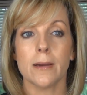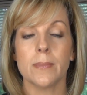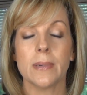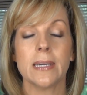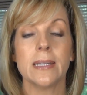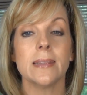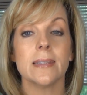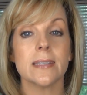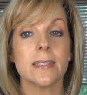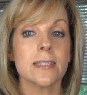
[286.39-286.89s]

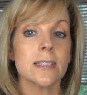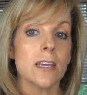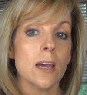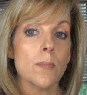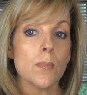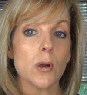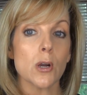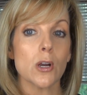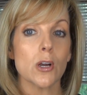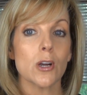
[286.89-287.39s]
in the
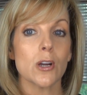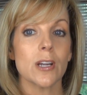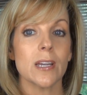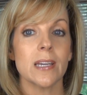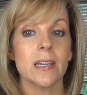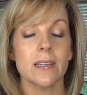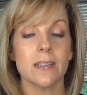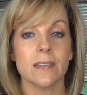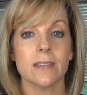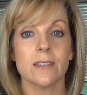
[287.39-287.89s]
summer
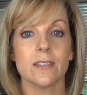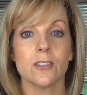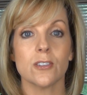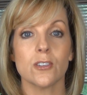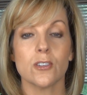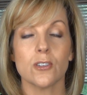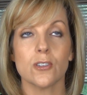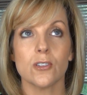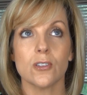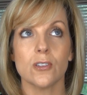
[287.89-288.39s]

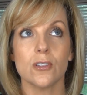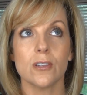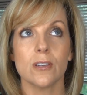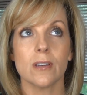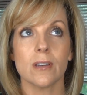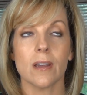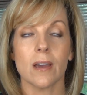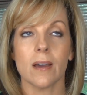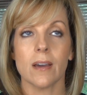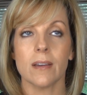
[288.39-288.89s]

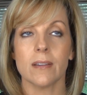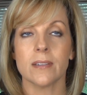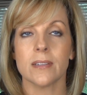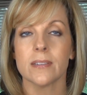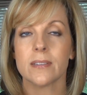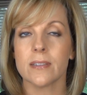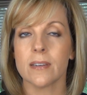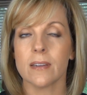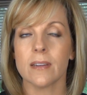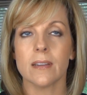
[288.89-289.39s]

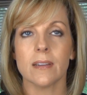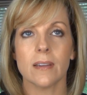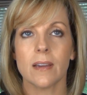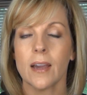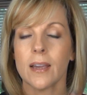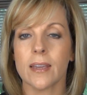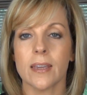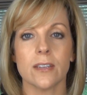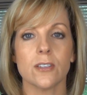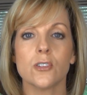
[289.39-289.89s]

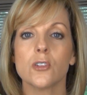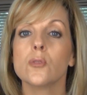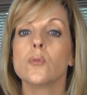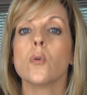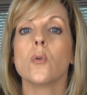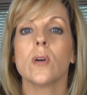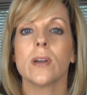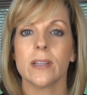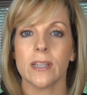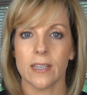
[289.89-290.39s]
I get
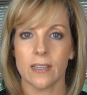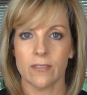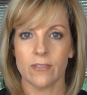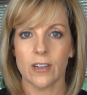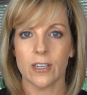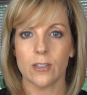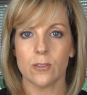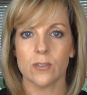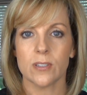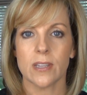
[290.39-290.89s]
too oily if
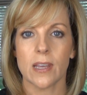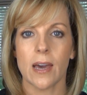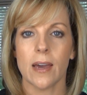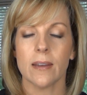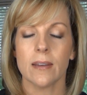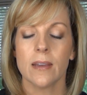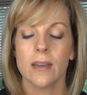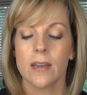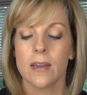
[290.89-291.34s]
I use that.